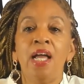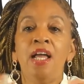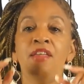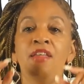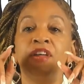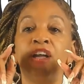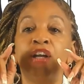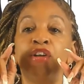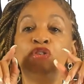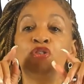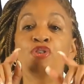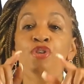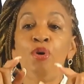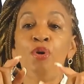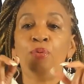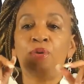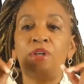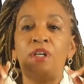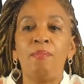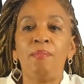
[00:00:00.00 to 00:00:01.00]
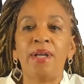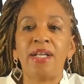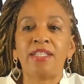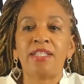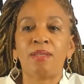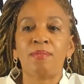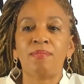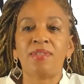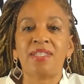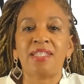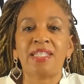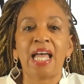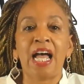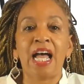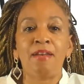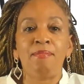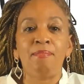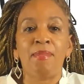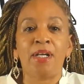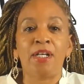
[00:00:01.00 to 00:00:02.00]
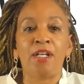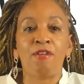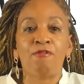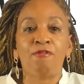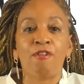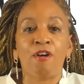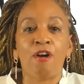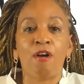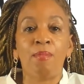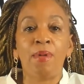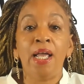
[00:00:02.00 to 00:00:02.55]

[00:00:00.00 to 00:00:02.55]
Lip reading: that you can make some side money from.